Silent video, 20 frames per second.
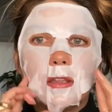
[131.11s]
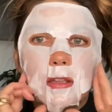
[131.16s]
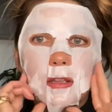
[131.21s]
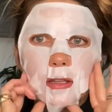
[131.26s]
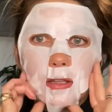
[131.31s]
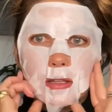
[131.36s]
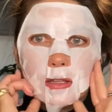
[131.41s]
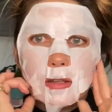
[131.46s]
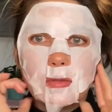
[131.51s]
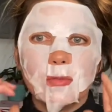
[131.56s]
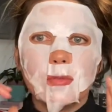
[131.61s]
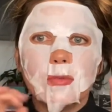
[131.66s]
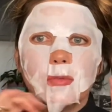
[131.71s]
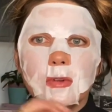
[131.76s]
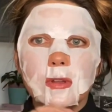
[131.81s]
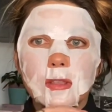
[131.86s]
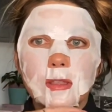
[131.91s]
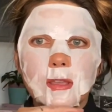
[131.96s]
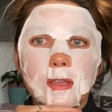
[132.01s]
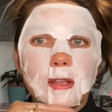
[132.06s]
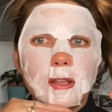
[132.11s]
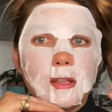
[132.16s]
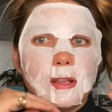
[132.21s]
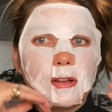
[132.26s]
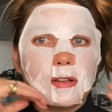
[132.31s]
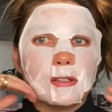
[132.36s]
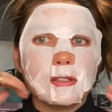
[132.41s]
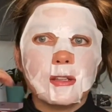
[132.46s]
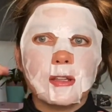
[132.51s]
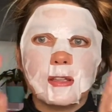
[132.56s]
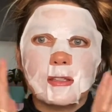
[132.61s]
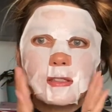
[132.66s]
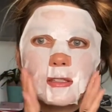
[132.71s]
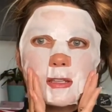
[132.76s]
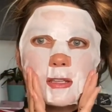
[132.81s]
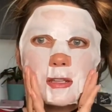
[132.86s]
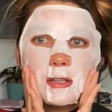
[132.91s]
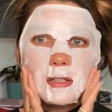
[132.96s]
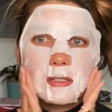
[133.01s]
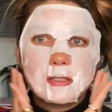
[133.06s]
and it really adheres nicely
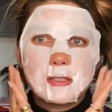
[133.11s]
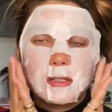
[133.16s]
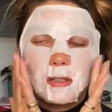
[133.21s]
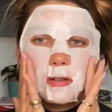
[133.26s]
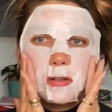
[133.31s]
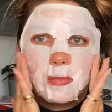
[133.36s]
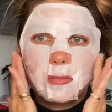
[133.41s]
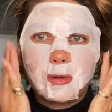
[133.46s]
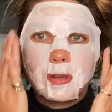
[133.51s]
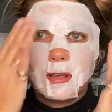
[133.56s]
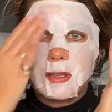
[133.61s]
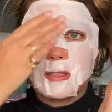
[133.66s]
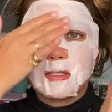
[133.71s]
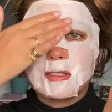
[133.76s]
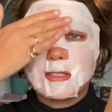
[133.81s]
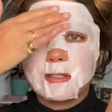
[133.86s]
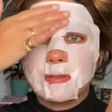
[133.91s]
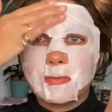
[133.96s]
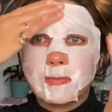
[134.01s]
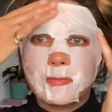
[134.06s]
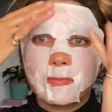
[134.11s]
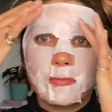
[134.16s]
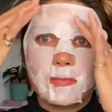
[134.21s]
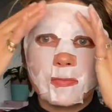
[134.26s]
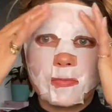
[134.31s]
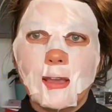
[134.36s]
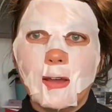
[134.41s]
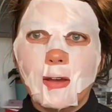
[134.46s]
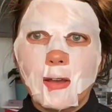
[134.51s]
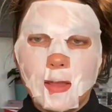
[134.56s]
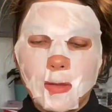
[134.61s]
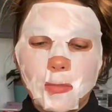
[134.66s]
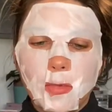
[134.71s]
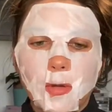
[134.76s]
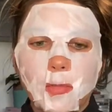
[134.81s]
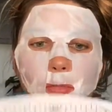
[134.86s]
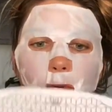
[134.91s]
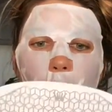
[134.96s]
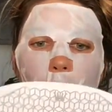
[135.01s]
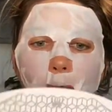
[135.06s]
in a single pass. Now I'm
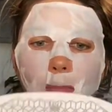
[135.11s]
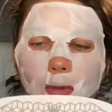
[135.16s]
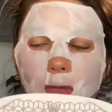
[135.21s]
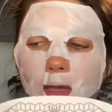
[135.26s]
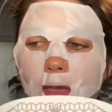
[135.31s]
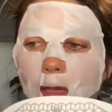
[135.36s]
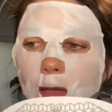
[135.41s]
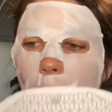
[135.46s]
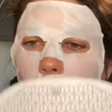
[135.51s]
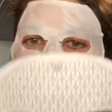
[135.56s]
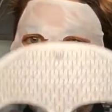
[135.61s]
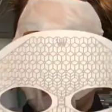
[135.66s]
prepping my